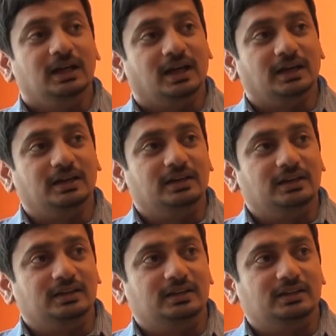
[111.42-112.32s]

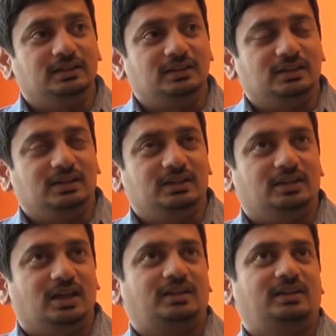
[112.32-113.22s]
And
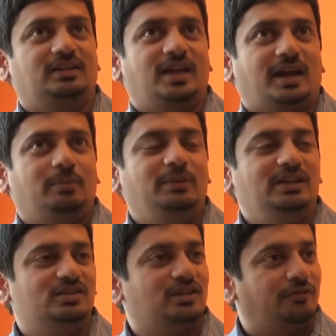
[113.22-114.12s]
that
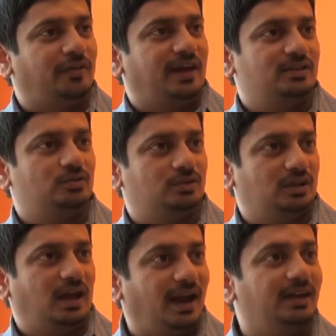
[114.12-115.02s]
means that
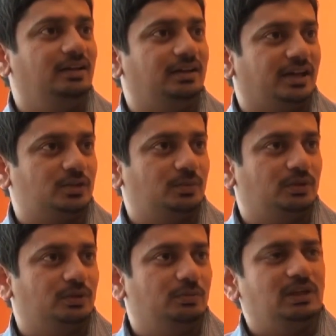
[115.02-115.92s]
fans had an
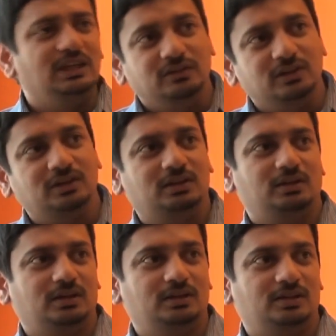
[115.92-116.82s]
attachment to him,
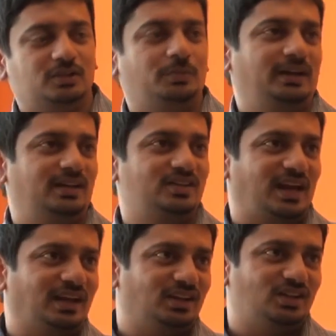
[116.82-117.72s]
even despite his
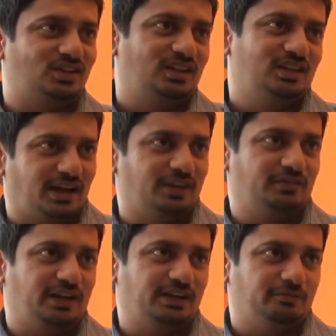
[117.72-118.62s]
antics and the kind
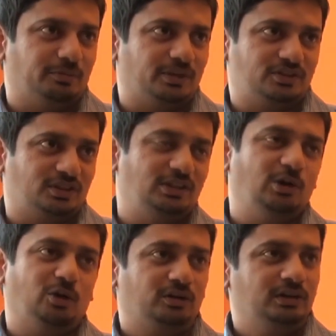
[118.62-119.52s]
of negative press that he
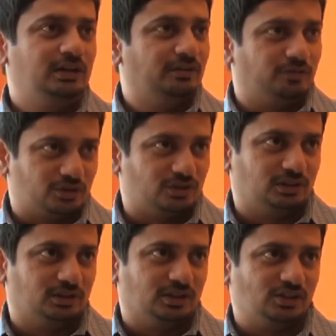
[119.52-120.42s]
got for
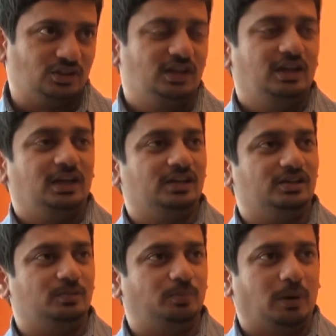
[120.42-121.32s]
certain things,
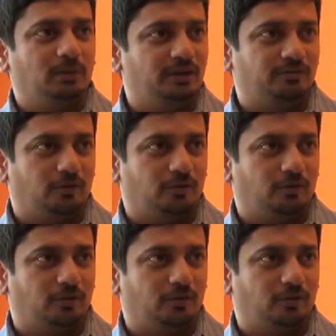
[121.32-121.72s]
his public